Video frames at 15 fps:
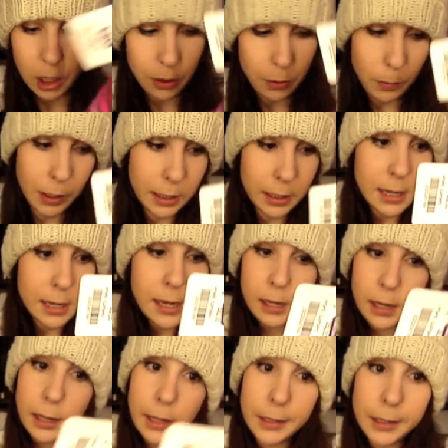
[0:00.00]
the other one,
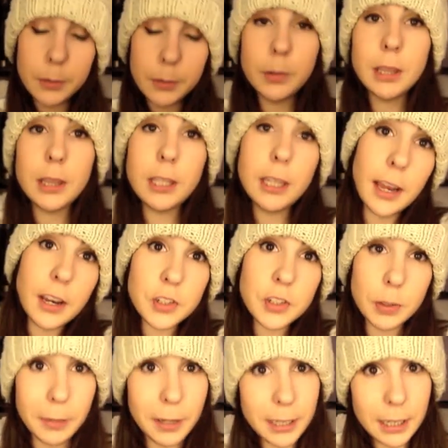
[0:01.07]
and then with the
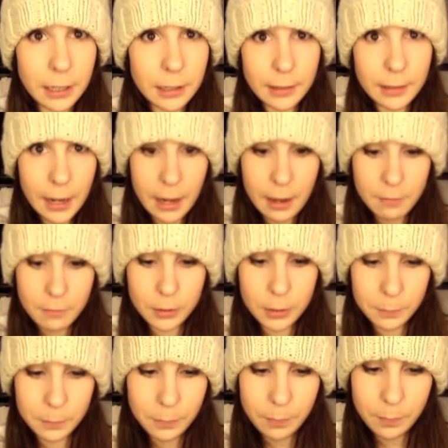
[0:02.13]
extra money that I have
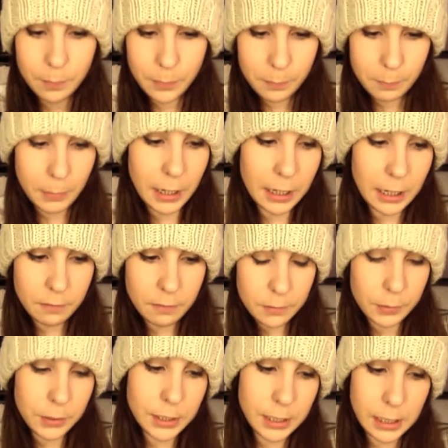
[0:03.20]
from my
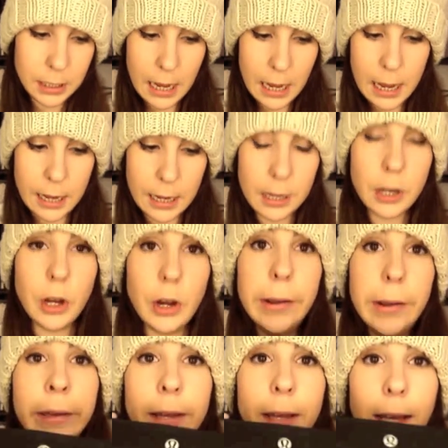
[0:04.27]
gift receipt, I
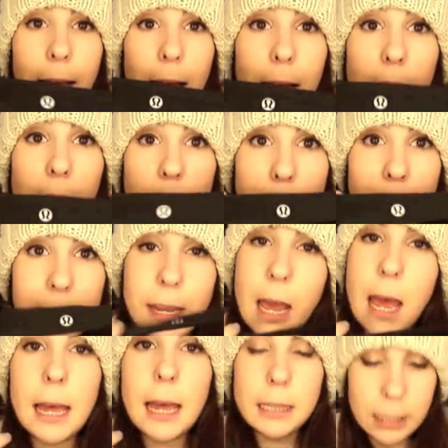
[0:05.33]
got headband.
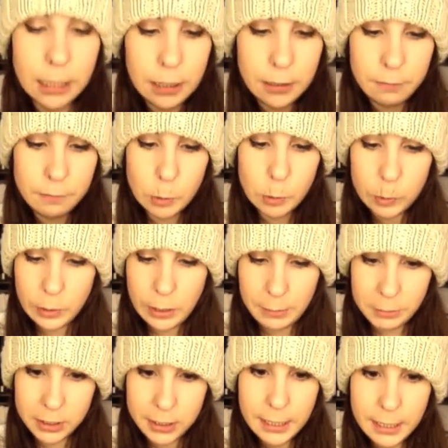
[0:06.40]
I love
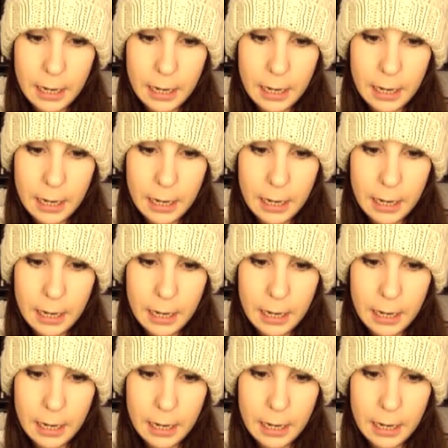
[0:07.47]
Lululemon's